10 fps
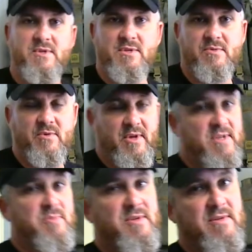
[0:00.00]
which is really
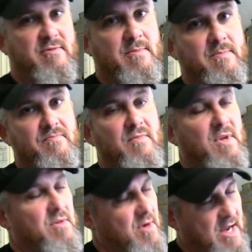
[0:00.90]
expensive.
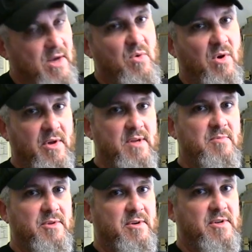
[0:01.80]
They're high
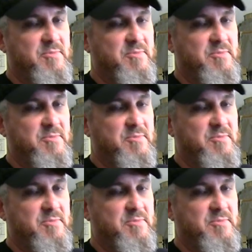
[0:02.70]
quality, but they're